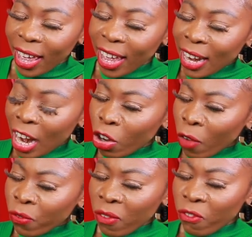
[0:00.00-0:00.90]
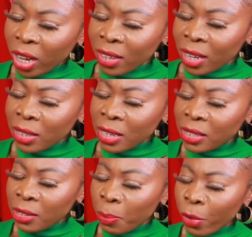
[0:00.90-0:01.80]
and I love the fact that the
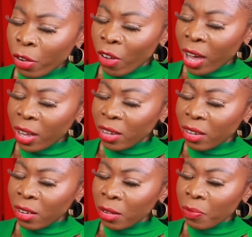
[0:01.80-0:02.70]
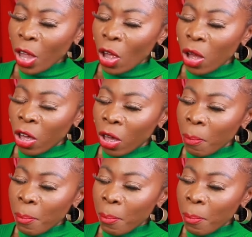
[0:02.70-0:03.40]
zipper right here uh,